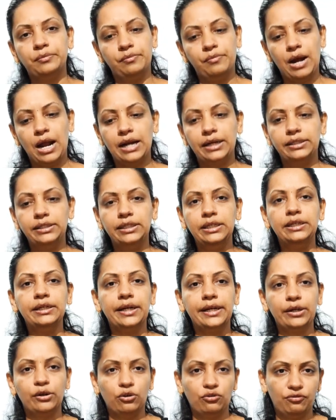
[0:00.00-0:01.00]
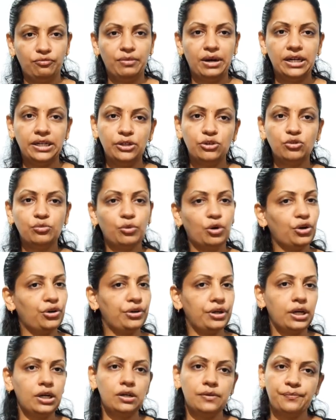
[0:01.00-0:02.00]
at the grade of mild to
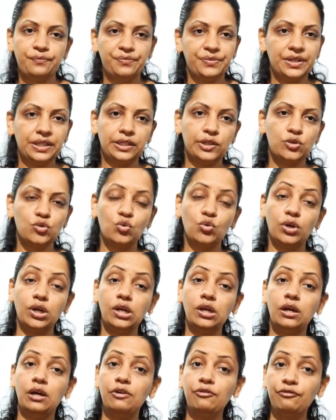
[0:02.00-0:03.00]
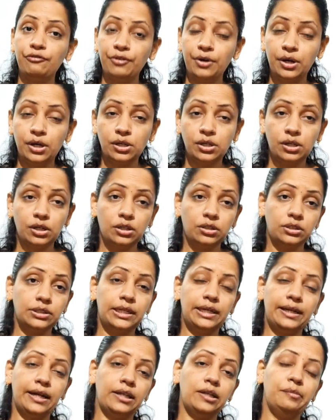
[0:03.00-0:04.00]
moderate, then it's okay. If
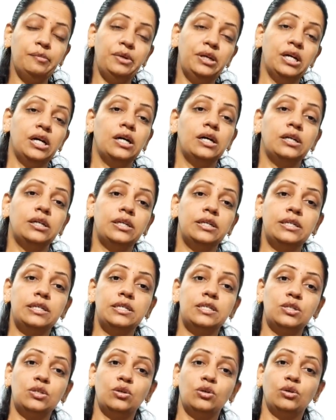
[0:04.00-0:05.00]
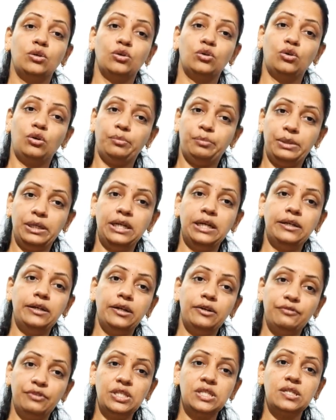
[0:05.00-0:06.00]
that anemia is
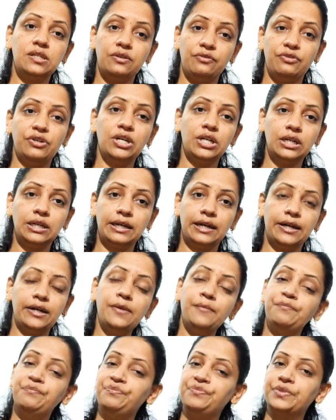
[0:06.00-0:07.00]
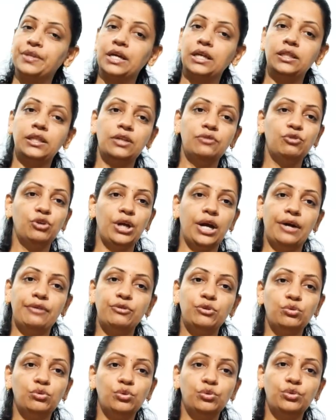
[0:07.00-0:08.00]
complicated with severe grade, then we have
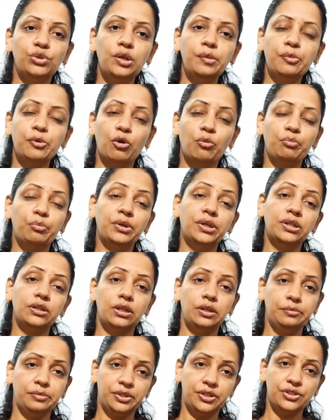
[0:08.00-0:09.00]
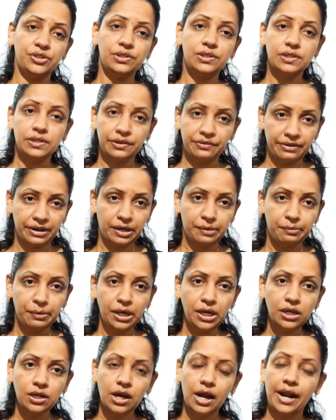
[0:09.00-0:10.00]
to do the proper emergency
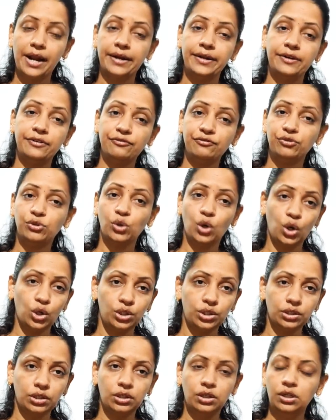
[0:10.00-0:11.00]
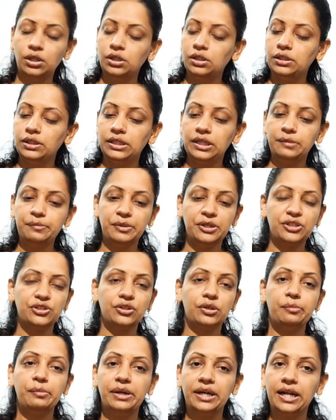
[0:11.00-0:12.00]
treatment, and if not, then
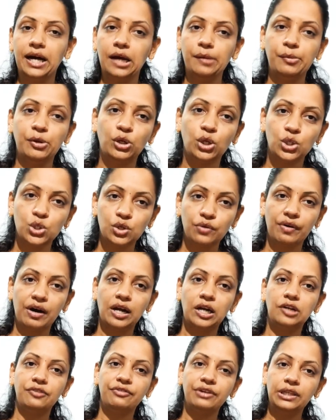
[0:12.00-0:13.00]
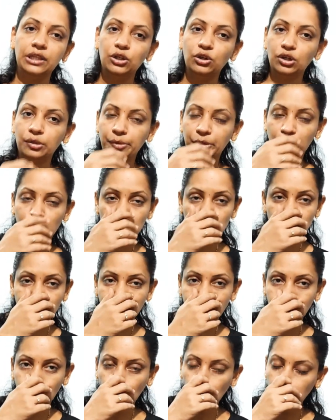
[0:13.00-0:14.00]
patient may die because of heart failure, because of
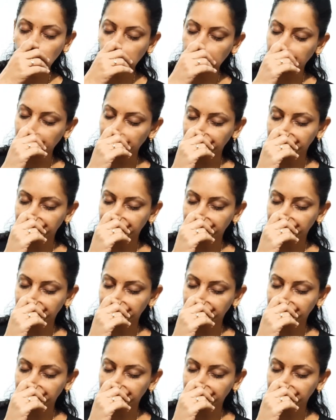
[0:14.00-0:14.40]
shock,